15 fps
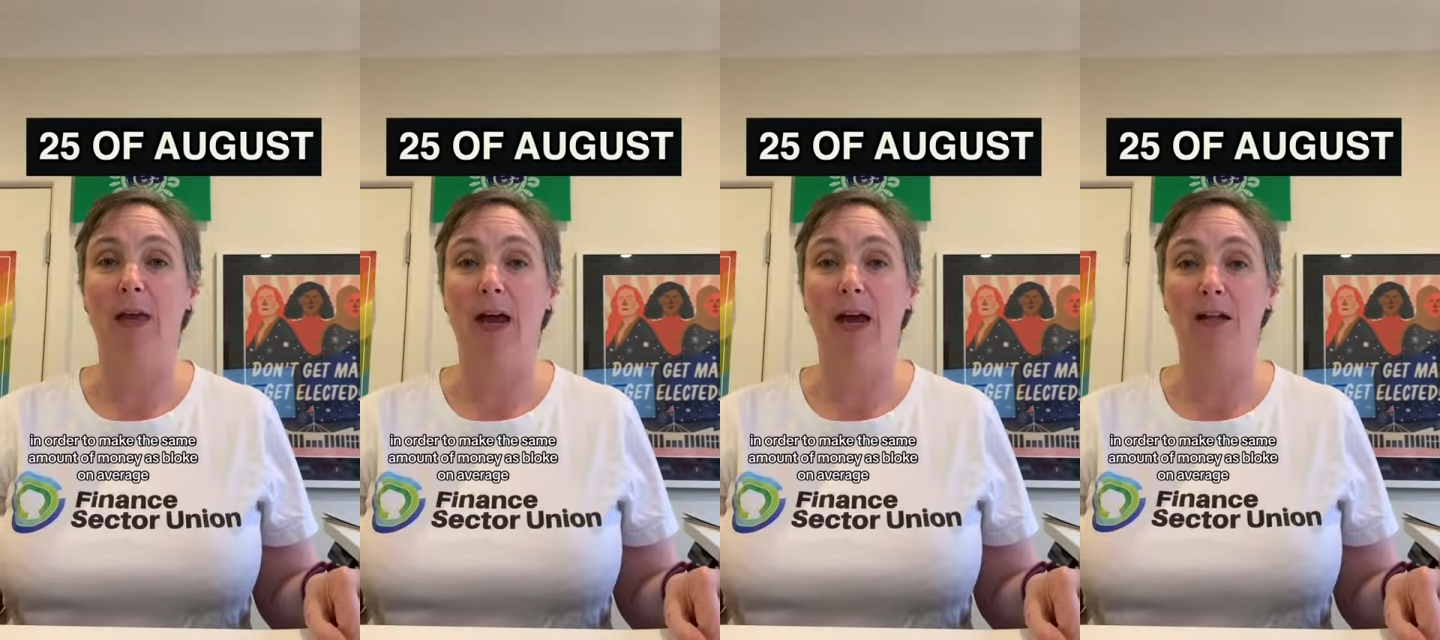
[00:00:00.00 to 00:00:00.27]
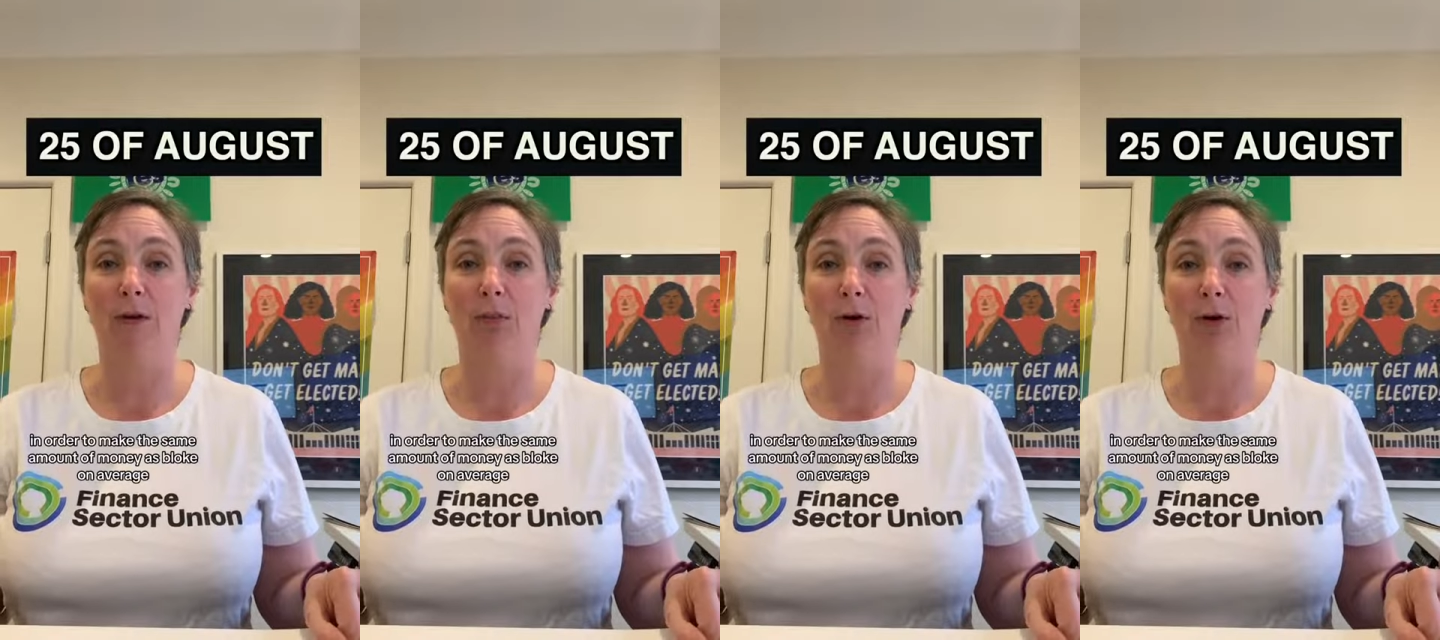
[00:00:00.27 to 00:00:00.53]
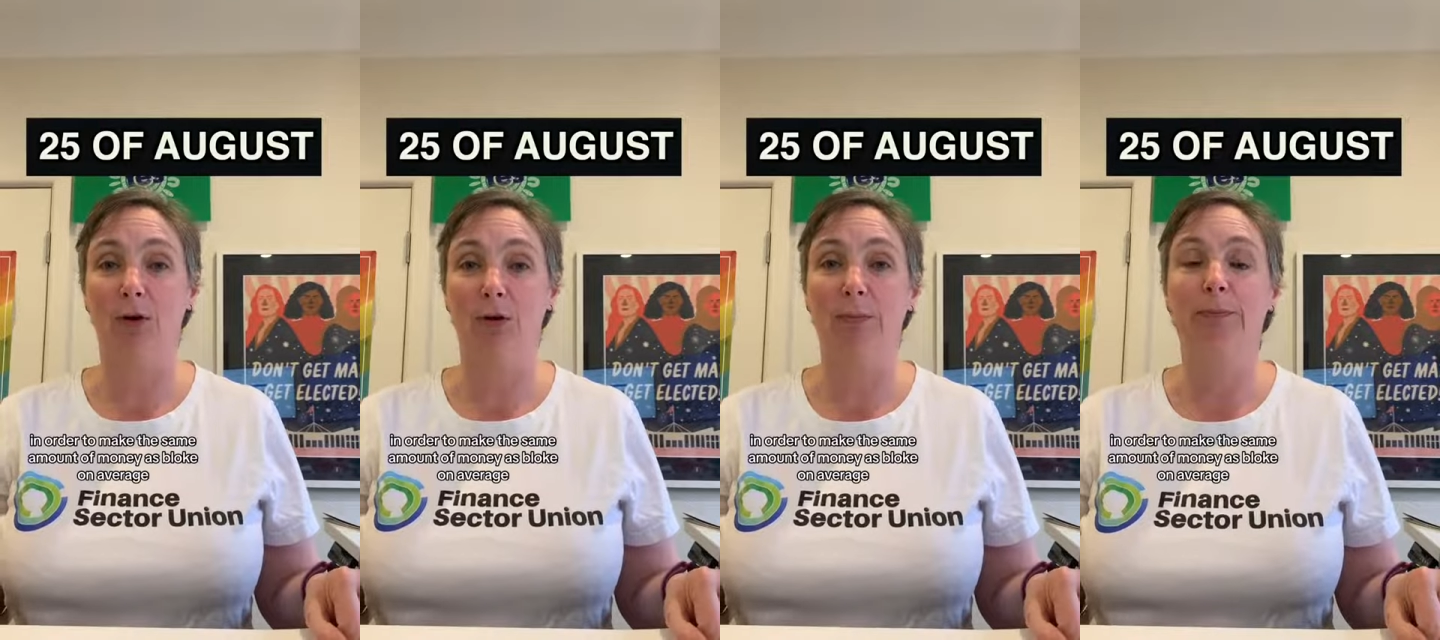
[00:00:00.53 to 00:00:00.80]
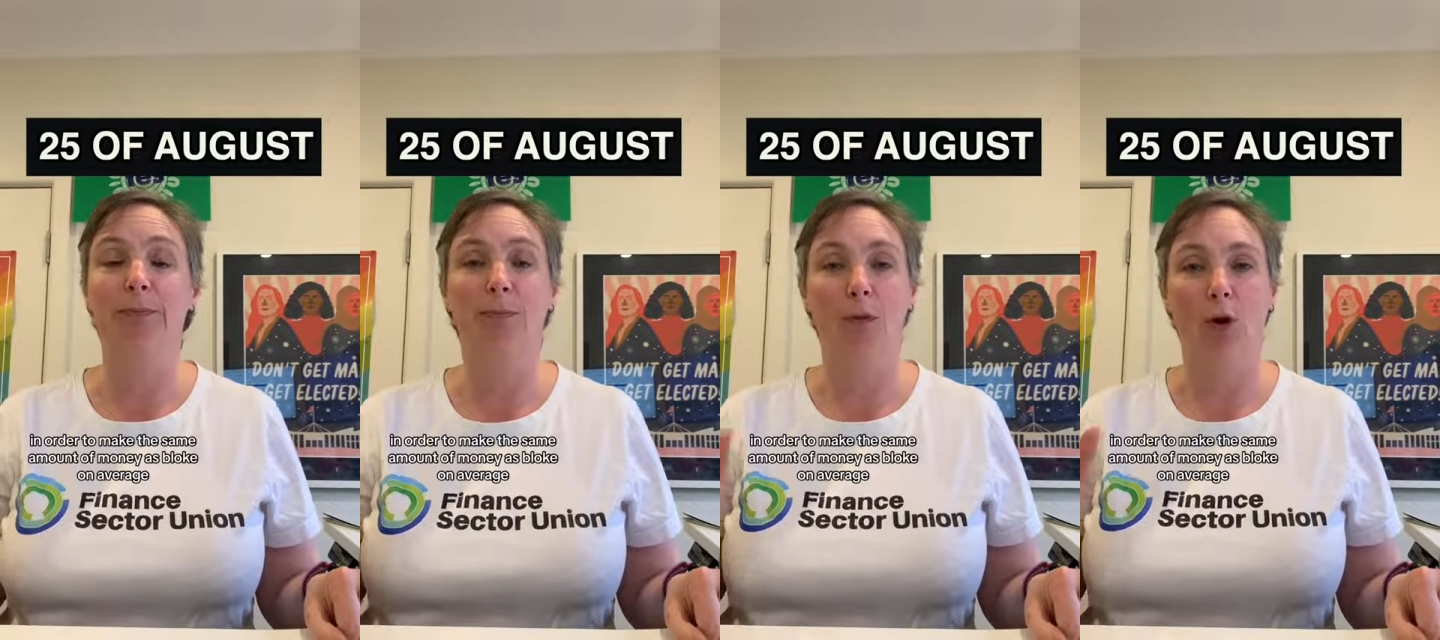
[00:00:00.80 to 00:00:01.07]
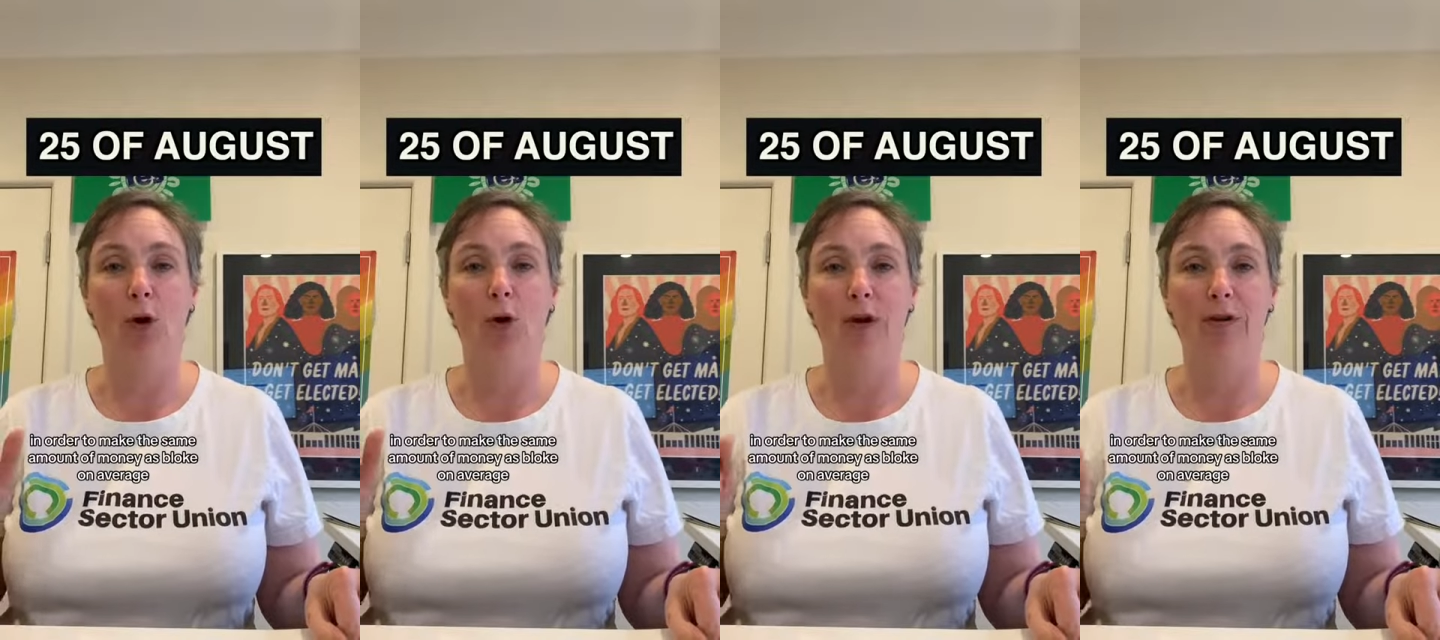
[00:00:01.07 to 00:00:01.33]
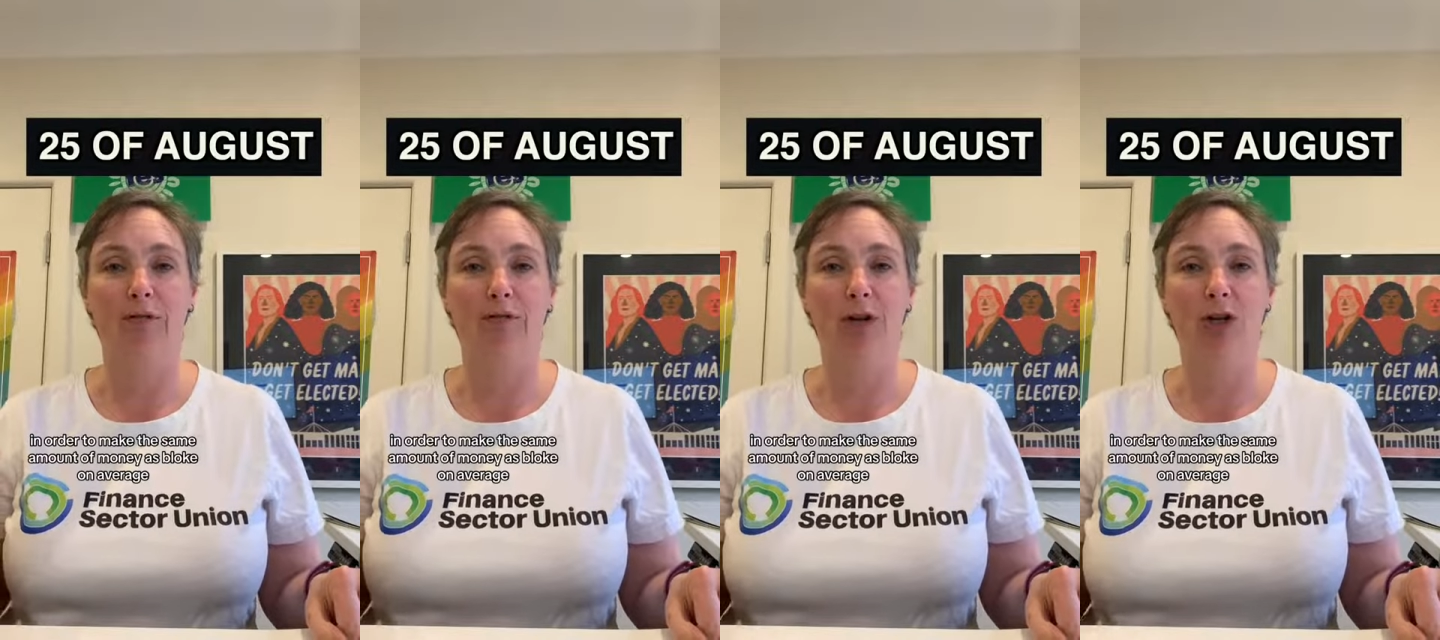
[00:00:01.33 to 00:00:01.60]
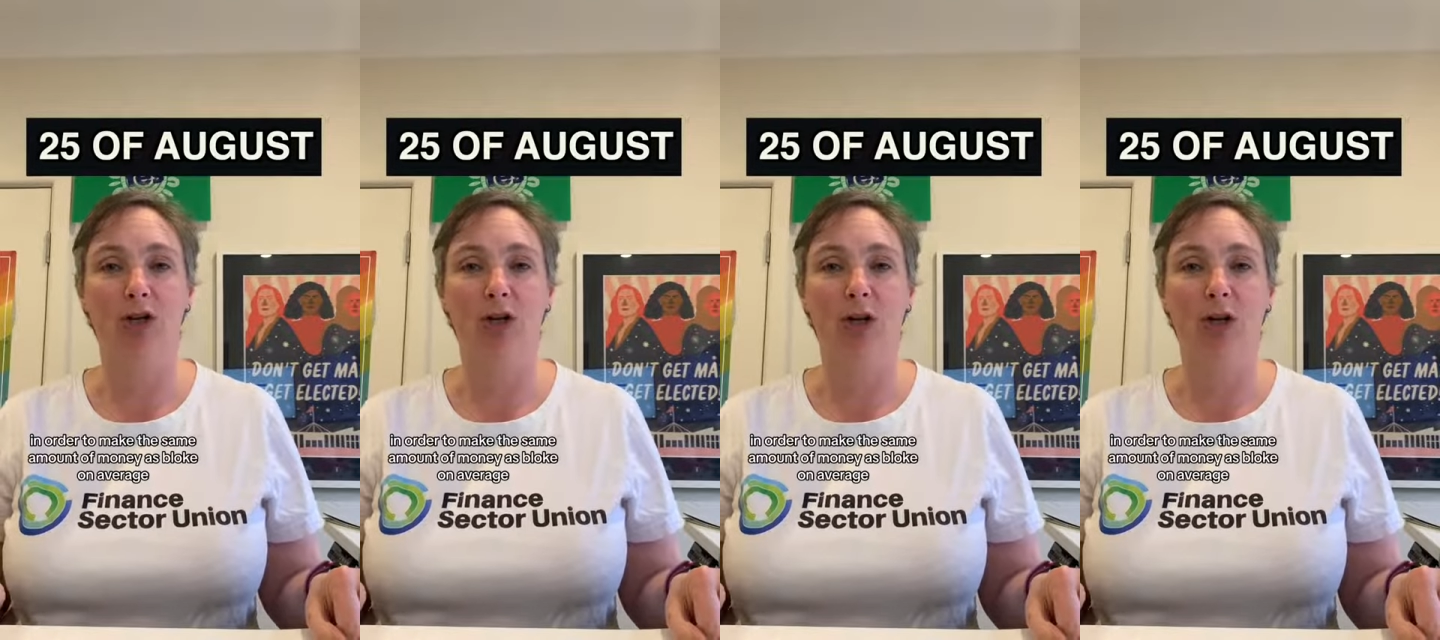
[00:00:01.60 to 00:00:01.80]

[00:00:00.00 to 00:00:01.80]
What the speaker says: as a bloke on average.